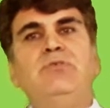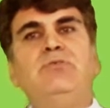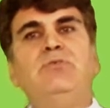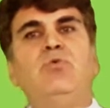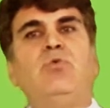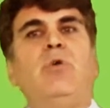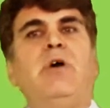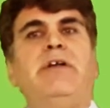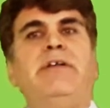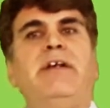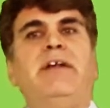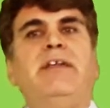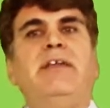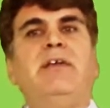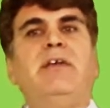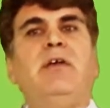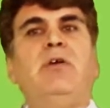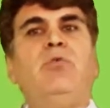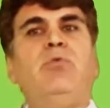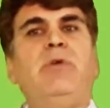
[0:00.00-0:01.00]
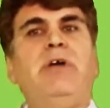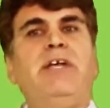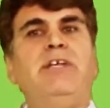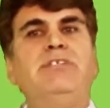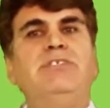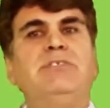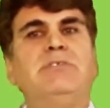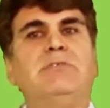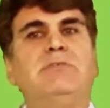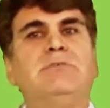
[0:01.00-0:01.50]
to quadratic
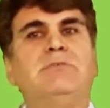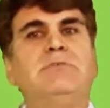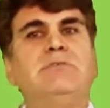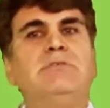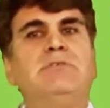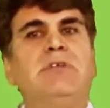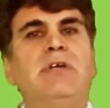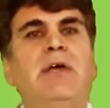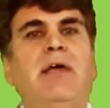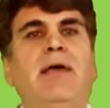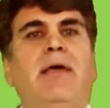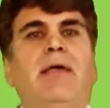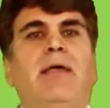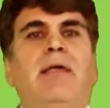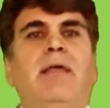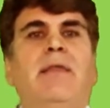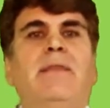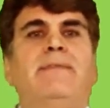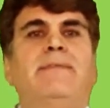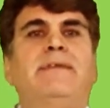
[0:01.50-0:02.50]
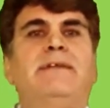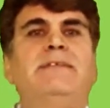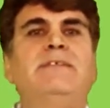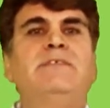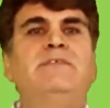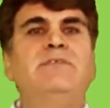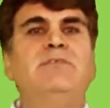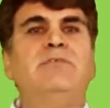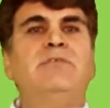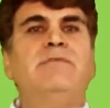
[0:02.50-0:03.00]
equations, the
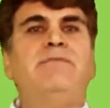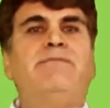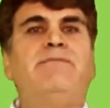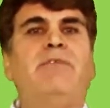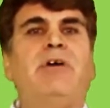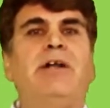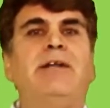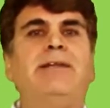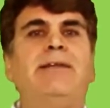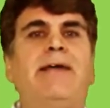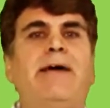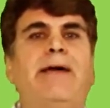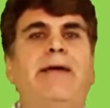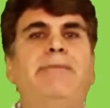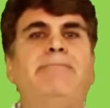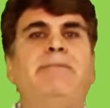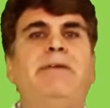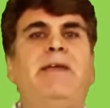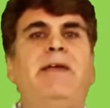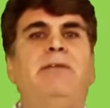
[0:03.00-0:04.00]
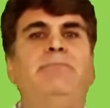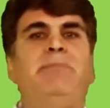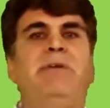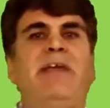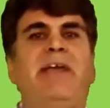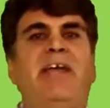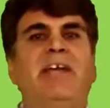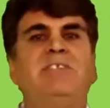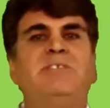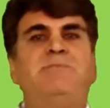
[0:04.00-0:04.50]
result for time can
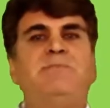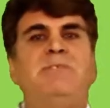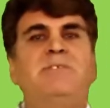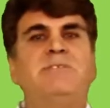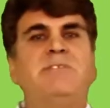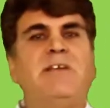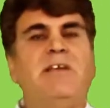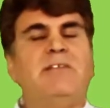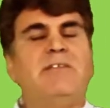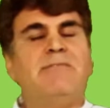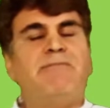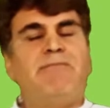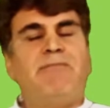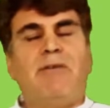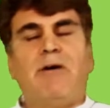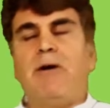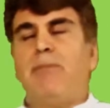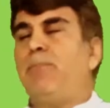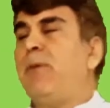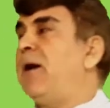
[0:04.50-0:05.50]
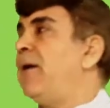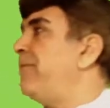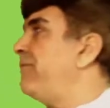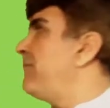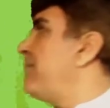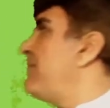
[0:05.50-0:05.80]
be expressed in the form of